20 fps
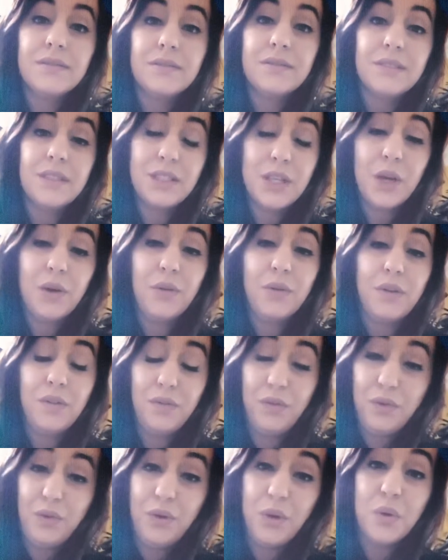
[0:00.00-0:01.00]
So
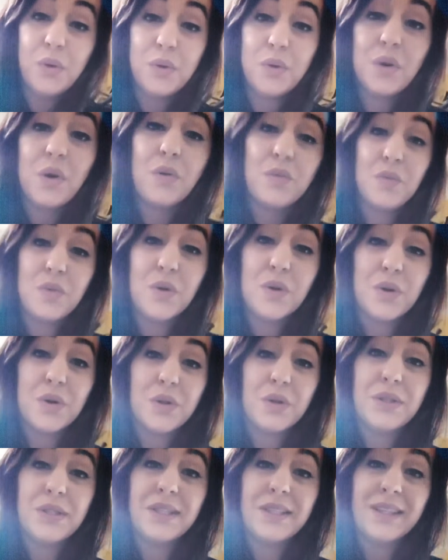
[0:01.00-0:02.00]
if you know your own
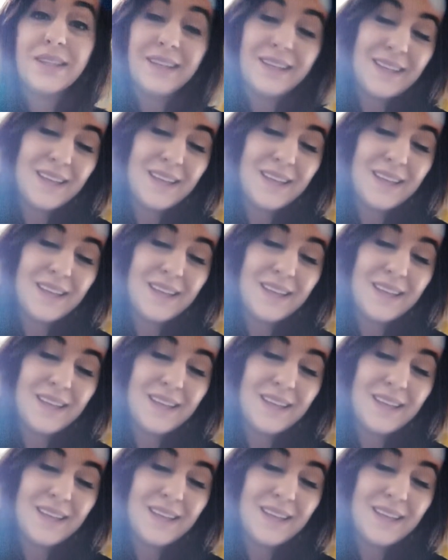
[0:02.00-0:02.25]
rules,